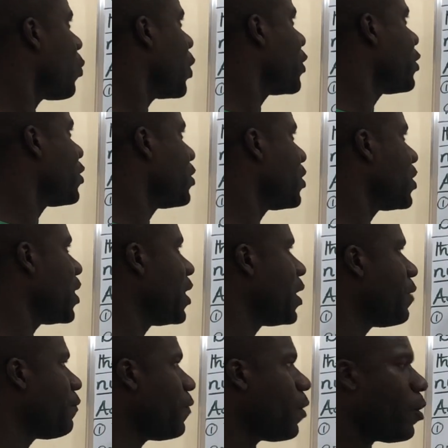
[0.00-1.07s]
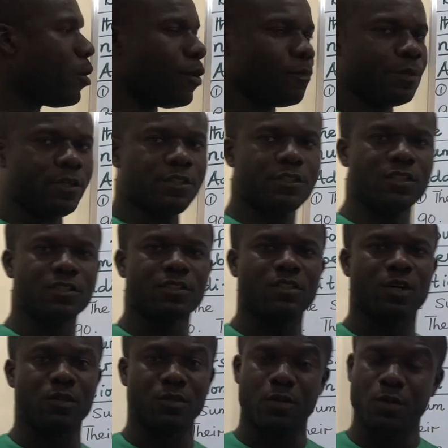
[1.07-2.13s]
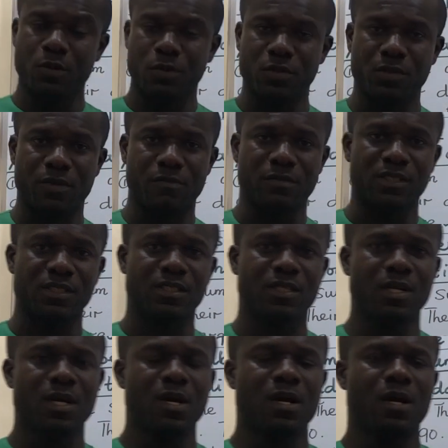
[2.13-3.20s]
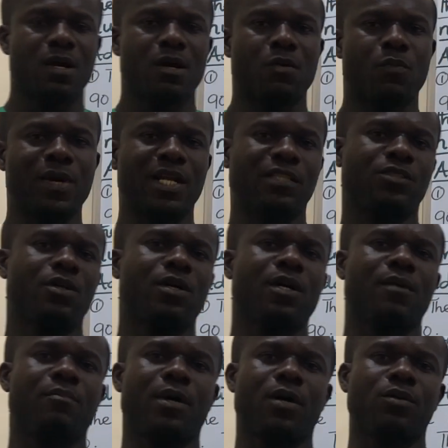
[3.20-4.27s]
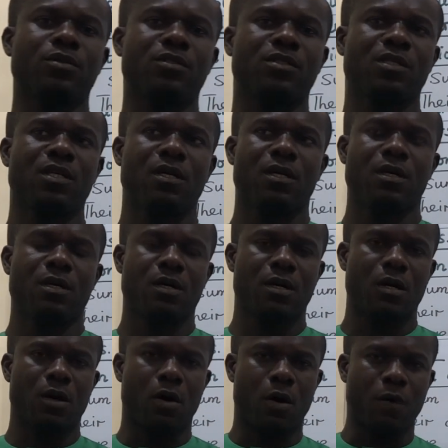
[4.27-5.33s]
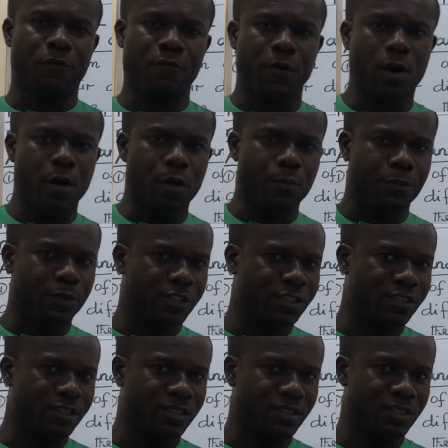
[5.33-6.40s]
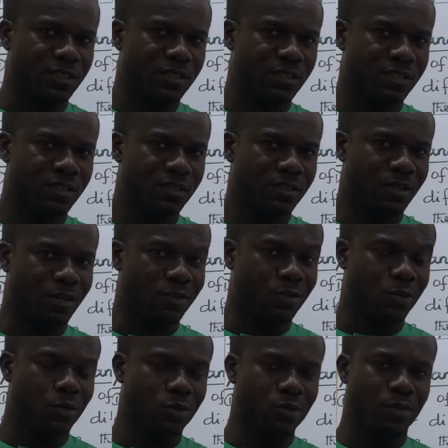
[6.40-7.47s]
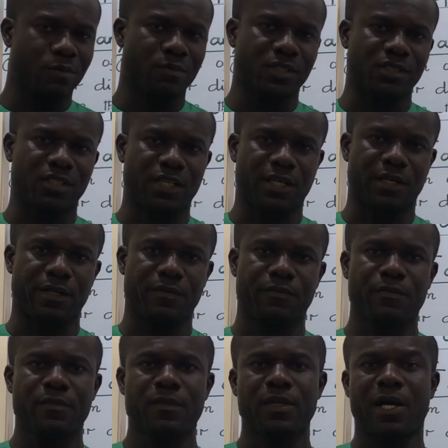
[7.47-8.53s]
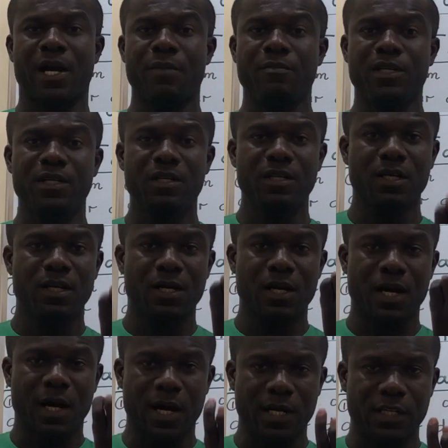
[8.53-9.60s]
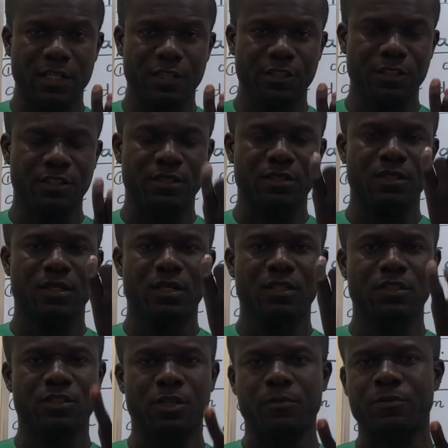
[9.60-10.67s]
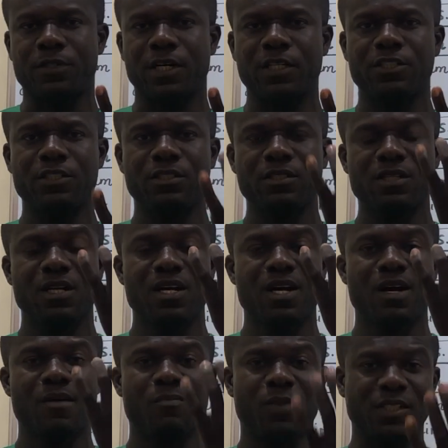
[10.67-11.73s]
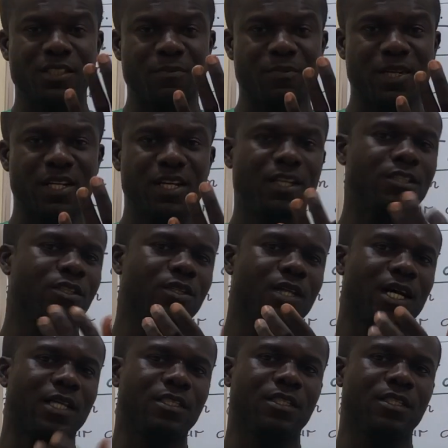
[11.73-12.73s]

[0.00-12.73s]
questions in the four operations on whole numbers. When I talk about four operations on whole numbers here, I mean addition, subtraction, multiplication, and